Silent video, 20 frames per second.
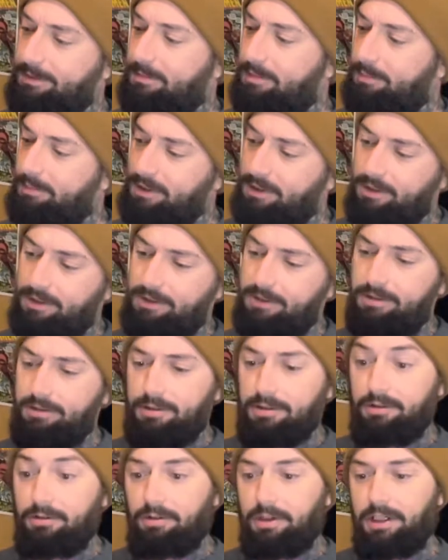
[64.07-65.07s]
to be
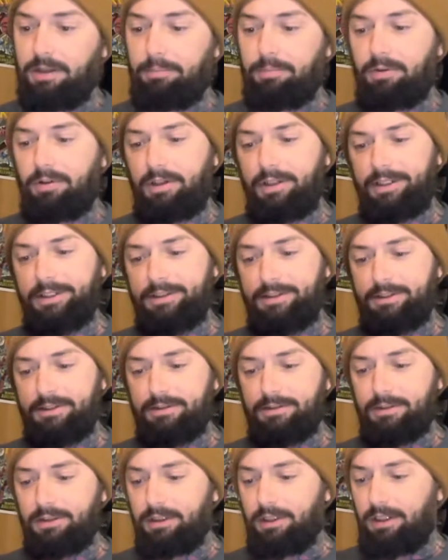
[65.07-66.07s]
a great price.
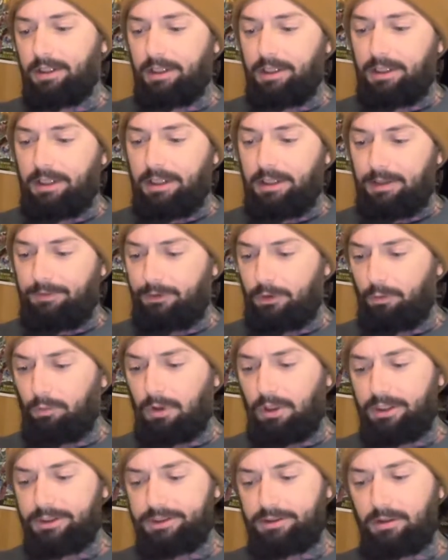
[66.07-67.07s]
If you
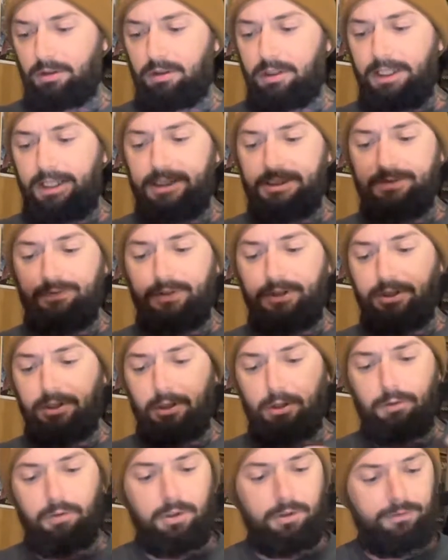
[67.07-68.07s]
watched our last
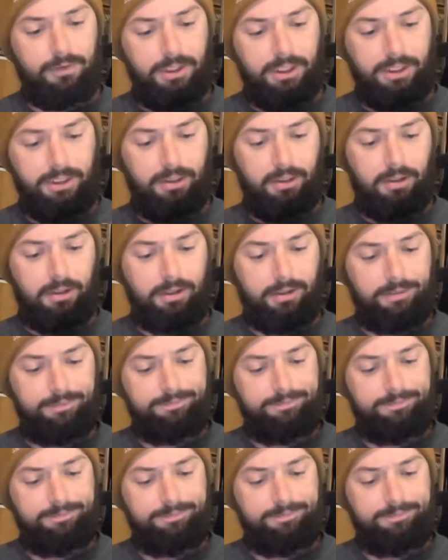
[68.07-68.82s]
video of the